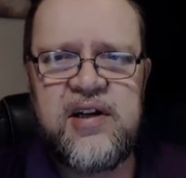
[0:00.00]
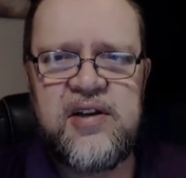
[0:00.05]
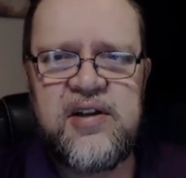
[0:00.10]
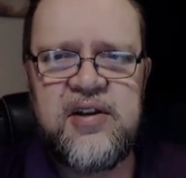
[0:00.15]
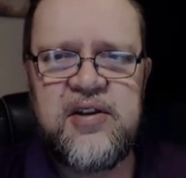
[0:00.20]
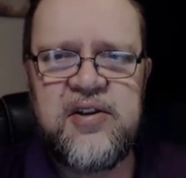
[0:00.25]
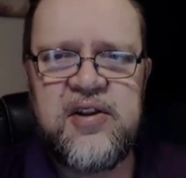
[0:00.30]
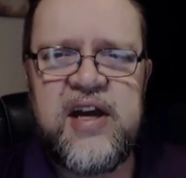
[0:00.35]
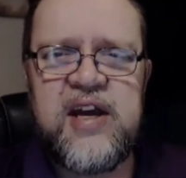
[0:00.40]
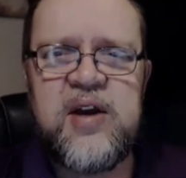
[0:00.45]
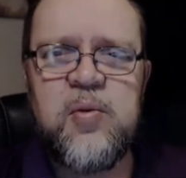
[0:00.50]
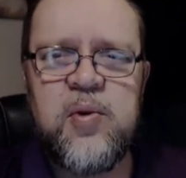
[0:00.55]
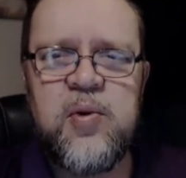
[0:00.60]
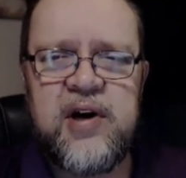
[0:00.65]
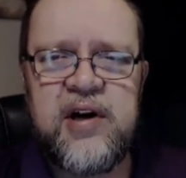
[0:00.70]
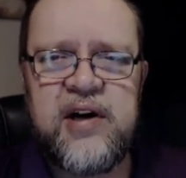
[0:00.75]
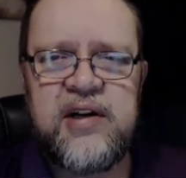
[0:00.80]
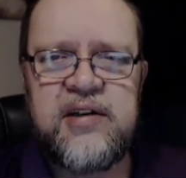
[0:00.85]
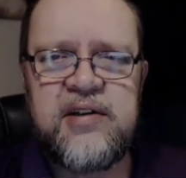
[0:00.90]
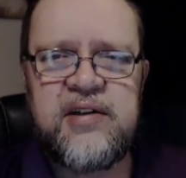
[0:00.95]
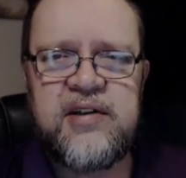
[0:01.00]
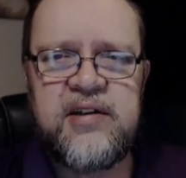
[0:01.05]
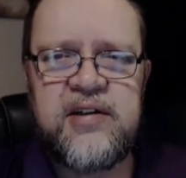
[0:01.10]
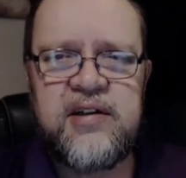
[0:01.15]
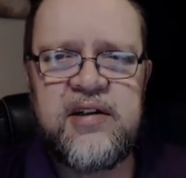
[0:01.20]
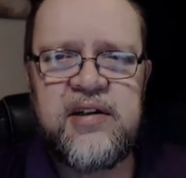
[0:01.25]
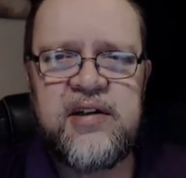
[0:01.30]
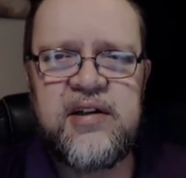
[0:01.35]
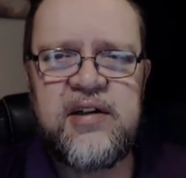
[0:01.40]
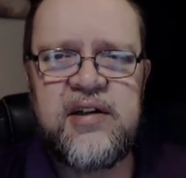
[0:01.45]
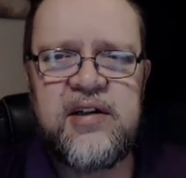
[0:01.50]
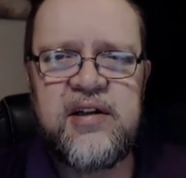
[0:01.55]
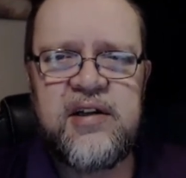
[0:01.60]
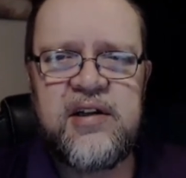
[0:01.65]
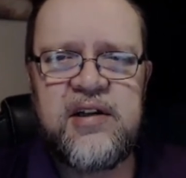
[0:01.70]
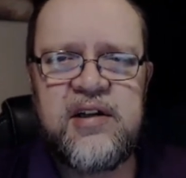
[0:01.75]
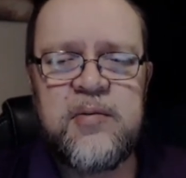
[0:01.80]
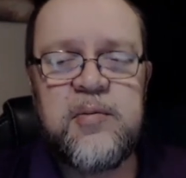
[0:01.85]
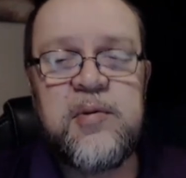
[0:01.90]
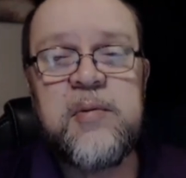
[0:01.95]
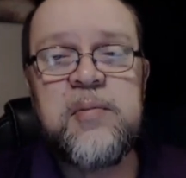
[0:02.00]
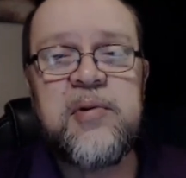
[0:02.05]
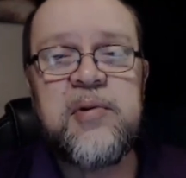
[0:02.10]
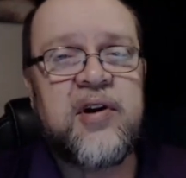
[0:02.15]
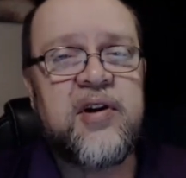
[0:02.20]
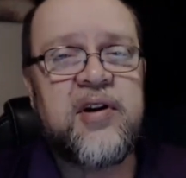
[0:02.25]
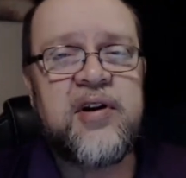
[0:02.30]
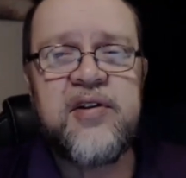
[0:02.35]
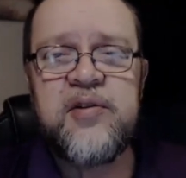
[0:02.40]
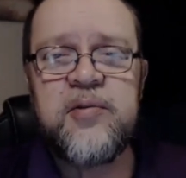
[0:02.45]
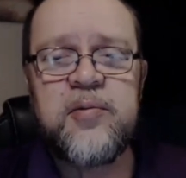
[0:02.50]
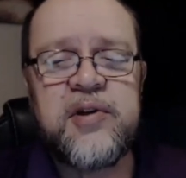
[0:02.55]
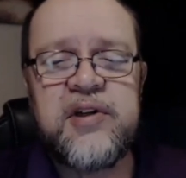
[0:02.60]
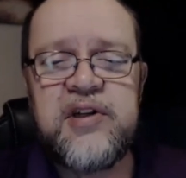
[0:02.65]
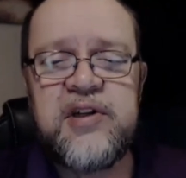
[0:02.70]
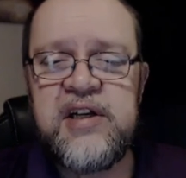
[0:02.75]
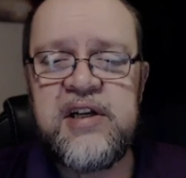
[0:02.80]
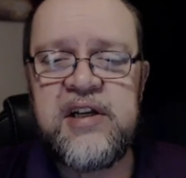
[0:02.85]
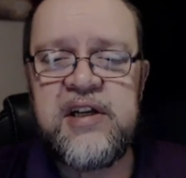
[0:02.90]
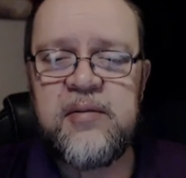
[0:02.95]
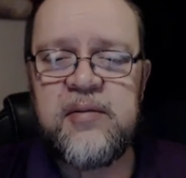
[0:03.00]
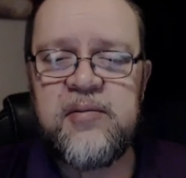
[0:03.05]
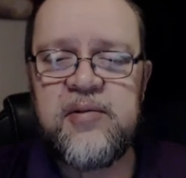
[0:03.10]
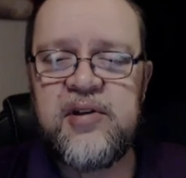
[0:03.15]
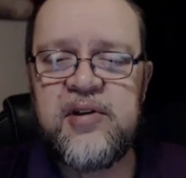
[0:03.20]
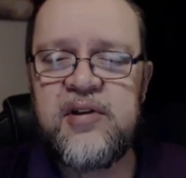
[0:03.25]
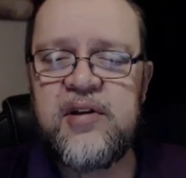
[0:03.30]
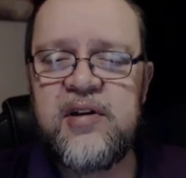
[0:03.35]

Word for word: that they want to be part of the redeemed.